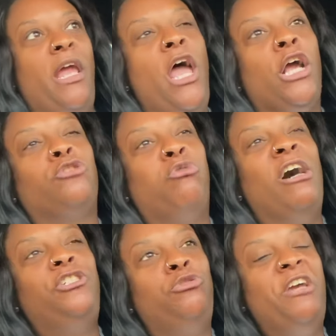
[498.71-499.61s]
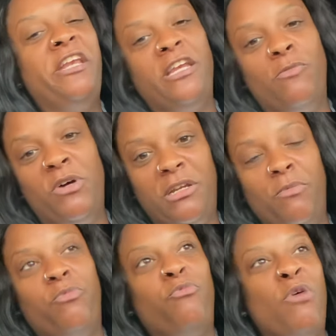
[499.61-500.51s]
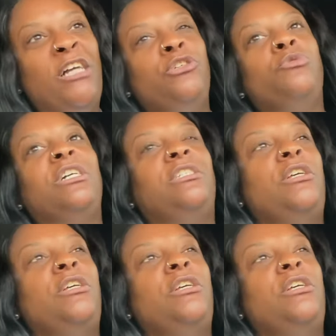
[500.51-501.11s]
Because once you hit them with the, once you, because